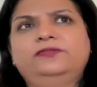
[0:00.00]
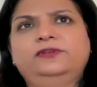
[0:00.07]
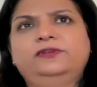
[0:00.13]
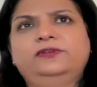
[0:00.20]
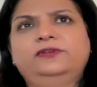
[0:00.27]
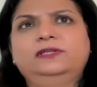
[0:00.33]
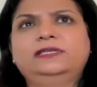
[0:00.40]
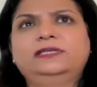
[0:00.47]

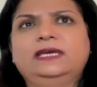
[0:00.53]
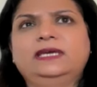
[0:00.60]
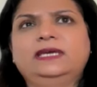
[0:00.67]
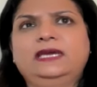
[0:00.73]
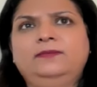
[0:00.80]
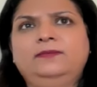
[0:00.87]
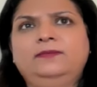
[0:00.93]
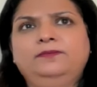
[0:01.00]
student
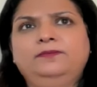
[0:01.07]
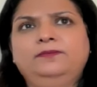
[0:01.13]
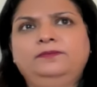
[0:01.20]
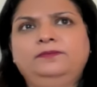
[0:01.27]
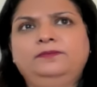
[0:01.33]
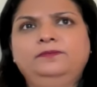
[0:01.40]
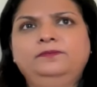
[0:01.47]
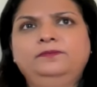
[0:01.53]
course and
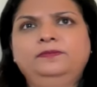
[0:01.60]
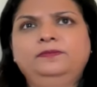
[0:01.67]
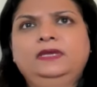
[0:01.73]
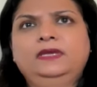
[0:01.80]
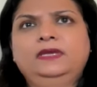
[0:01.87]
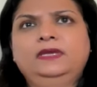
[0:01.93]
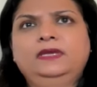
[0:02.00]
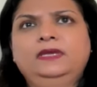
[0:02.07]
whether that
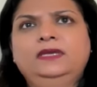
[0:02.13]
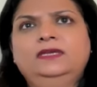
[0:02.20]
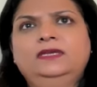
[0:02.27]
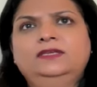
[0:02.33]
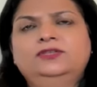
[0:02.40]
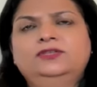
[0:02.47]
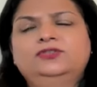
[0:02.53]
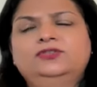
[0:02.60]
university
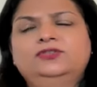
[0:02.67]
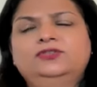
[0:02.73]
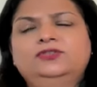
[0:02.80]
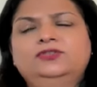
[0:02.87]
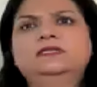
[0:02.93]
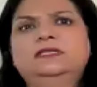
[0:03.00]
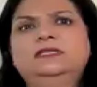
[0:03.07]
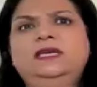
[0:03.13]
has the
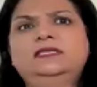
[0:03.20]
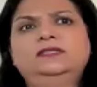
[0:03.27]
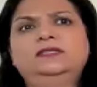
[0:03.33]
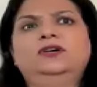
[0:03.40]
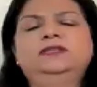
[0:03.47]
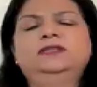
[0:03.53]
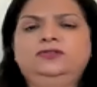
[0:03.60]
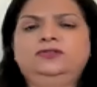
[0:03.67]
authority to issue
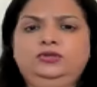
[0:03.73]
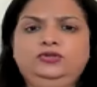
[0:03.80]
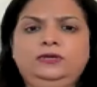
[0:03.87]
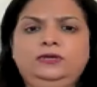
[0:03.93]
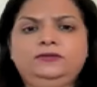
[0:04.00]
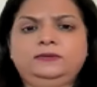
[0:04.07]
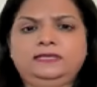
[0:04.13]
I-20s.